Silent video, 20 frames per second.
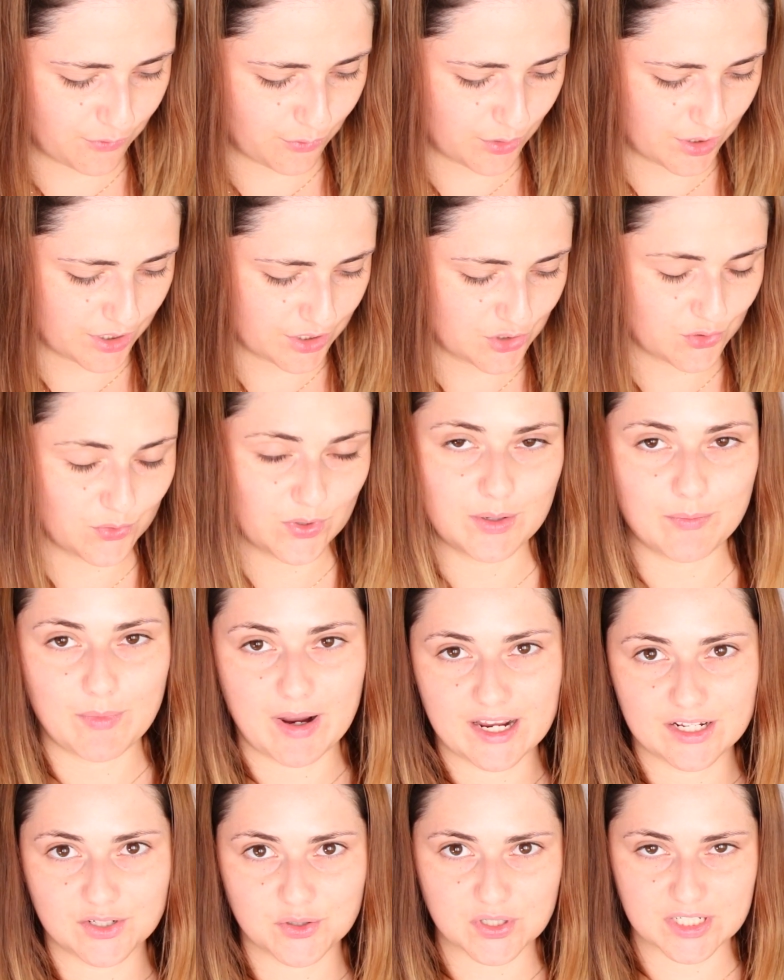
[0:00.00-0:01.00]
for doing
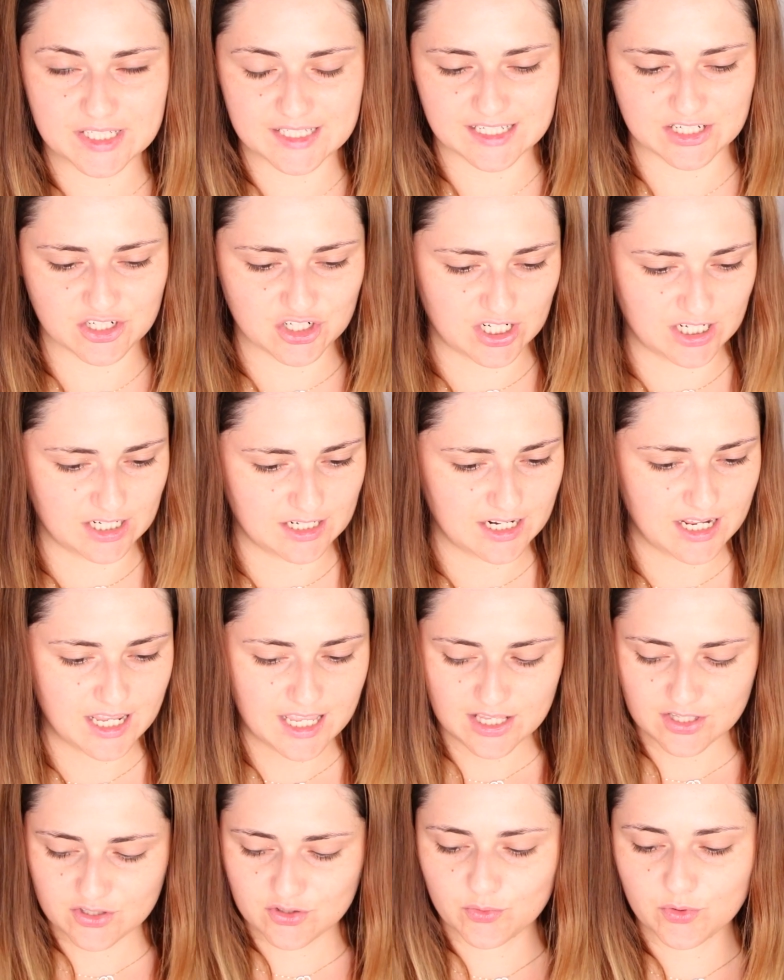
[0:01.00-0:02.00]
my transition.
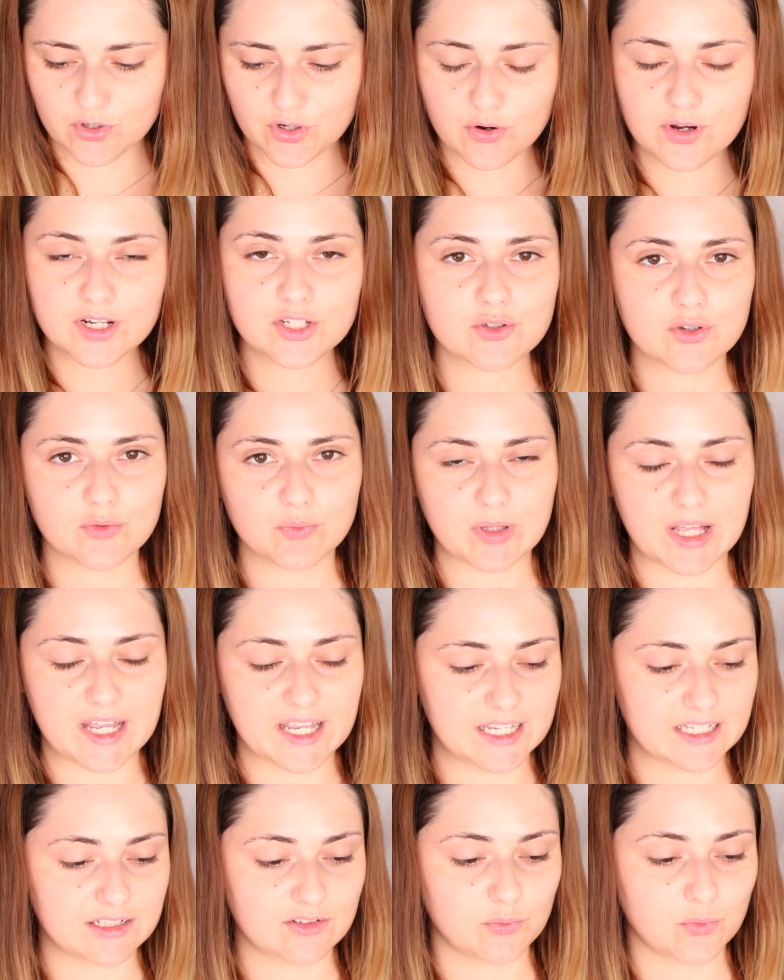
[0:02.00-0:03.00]
So we're going to
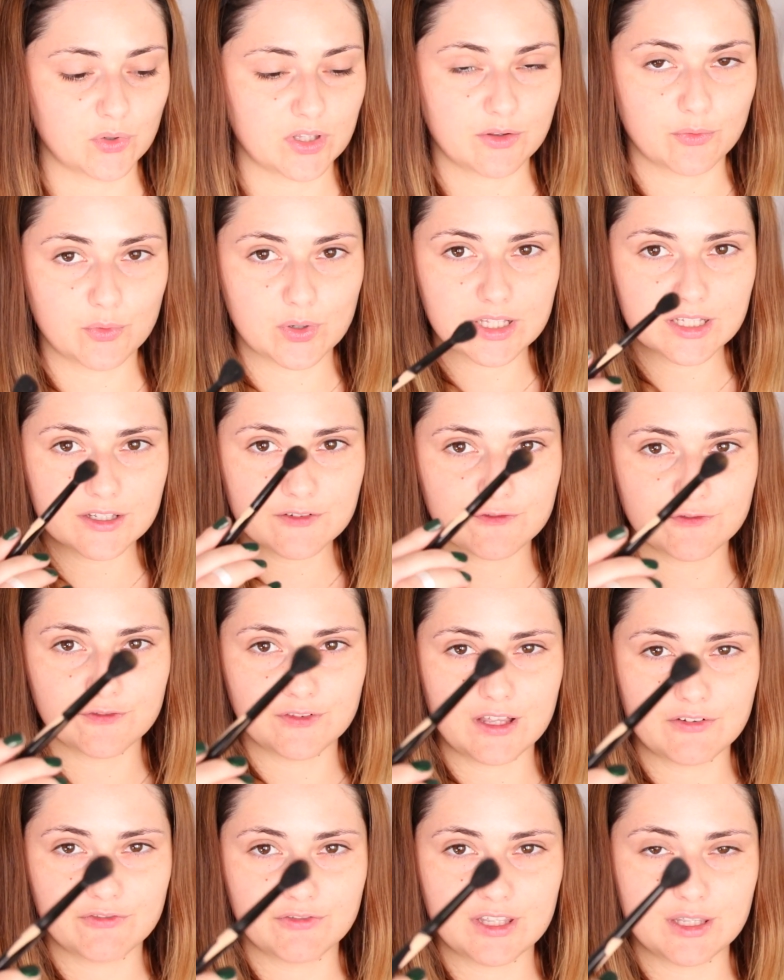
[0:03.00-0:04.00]
apply it with a really
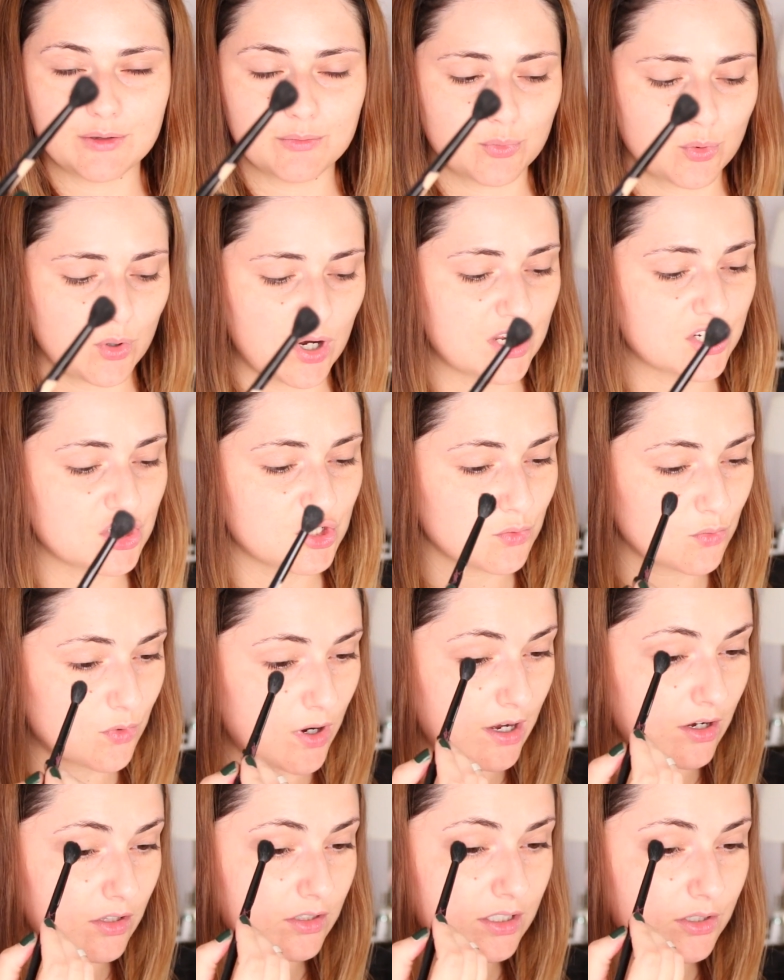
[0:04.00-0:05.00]
fluffy brush
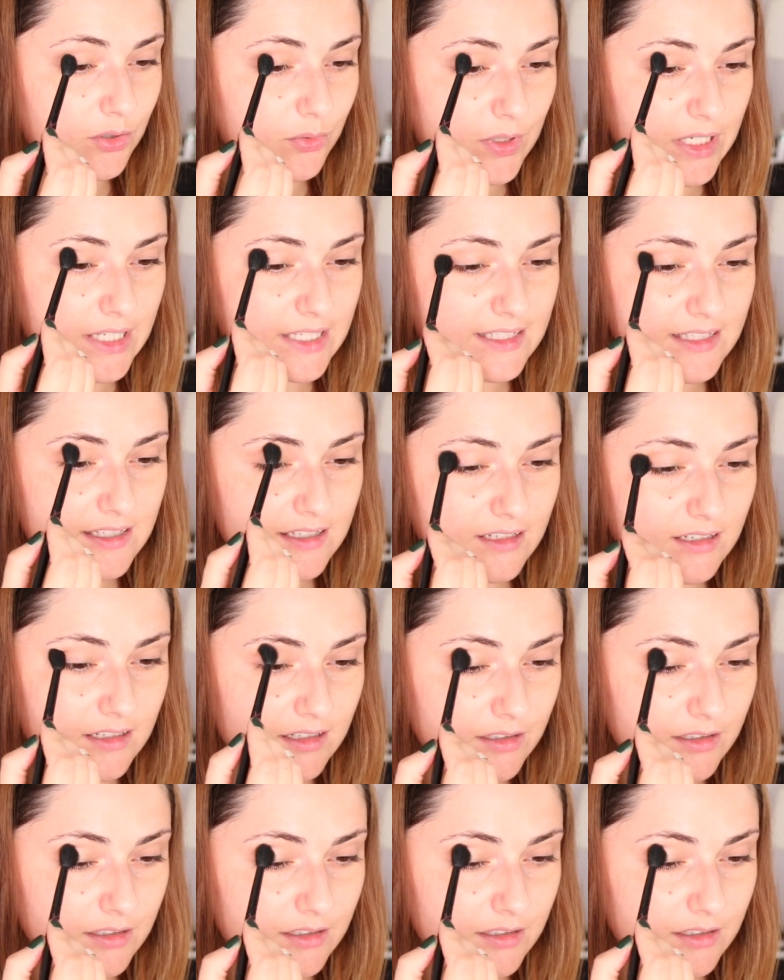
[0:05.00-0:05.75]
right on the crease.